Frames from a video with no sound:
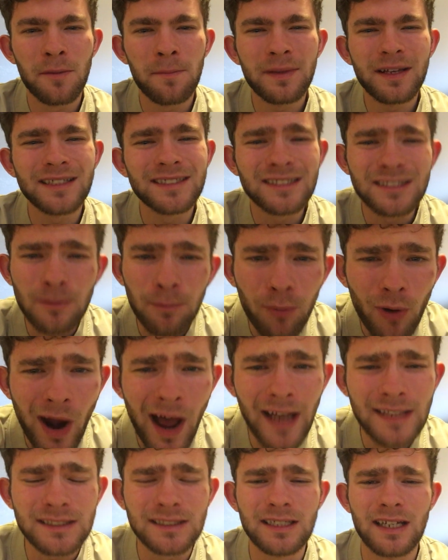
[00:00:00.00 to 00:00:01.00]
Because it's a
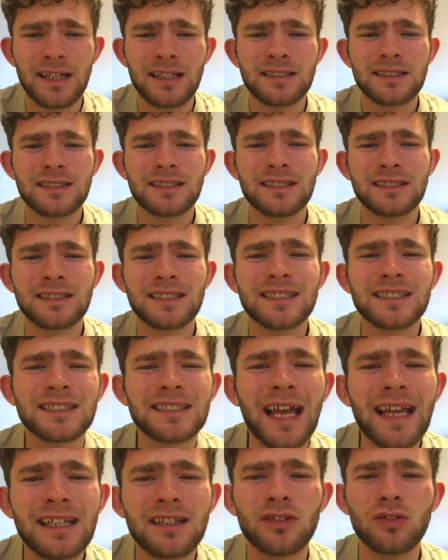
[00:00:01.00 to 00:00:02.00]
process, it's a
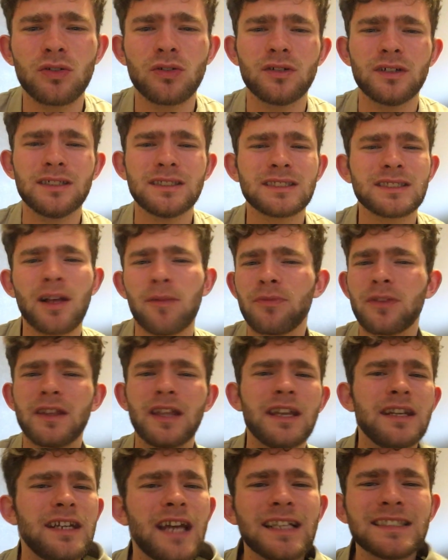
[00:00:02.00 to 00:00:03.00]
cycle, it's something
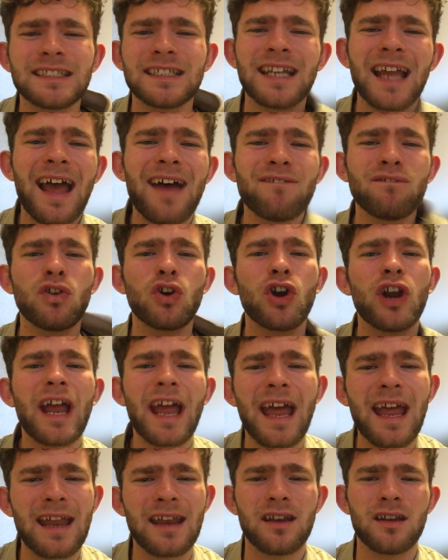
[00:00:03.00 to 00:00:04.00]
that doesn't ever
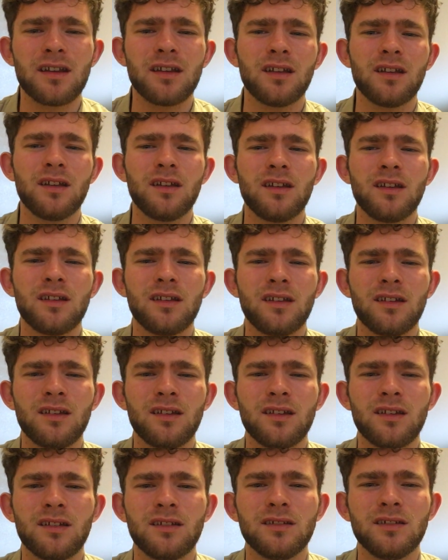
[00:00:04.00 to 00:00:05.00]
end.
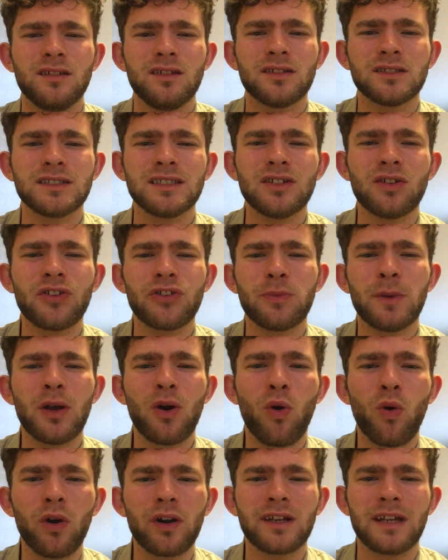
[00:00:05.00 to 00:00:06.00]
It's the
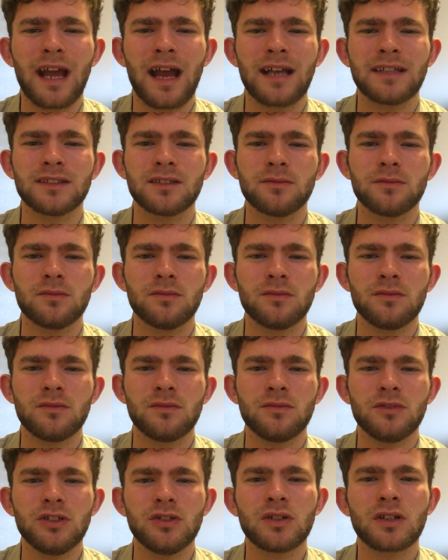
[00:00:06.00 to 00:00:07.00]
ultimate orgasm
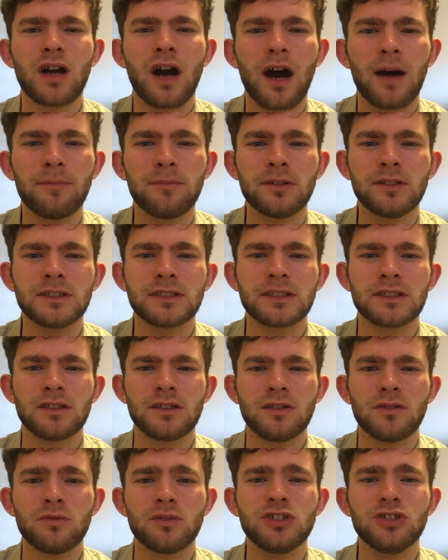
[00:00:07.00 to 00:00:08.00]
when you accomplish
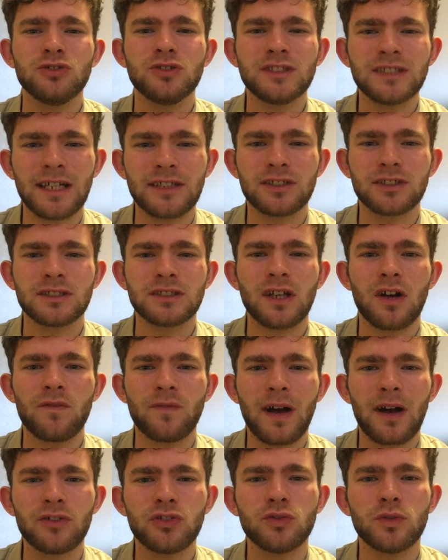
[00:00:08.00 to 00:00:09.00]
what you set
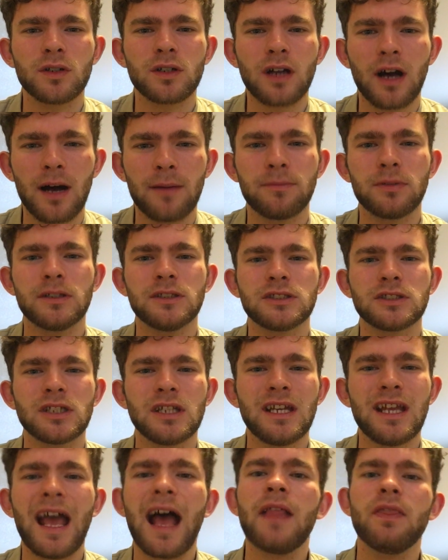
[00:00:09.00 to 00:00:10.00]
yourself out to accomplish,
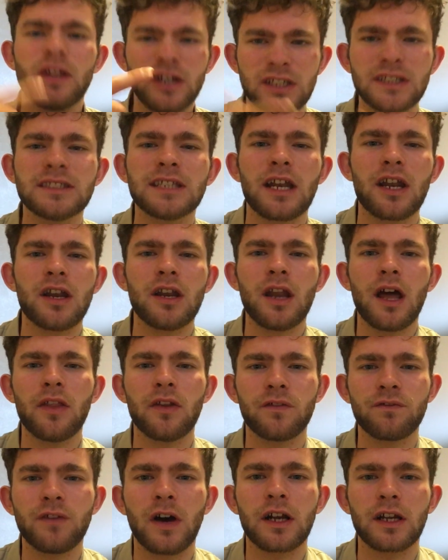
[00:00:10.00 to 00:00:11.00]
and then you set
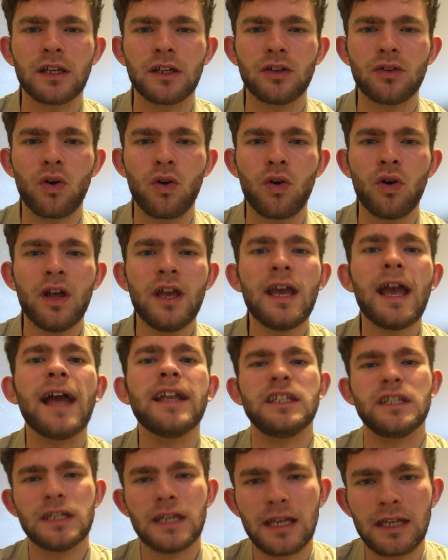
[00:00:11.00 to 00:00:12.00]
another fucking goal
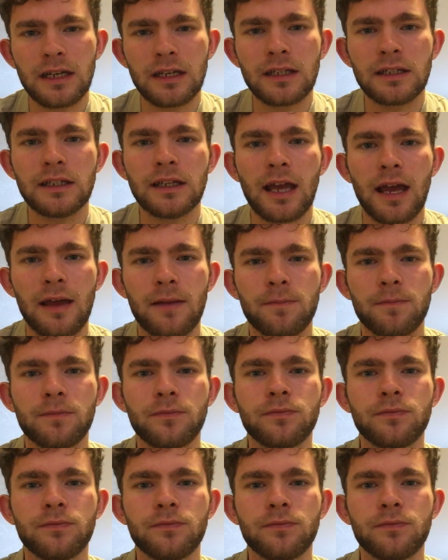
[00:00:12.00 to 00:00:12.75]
and you hit it again.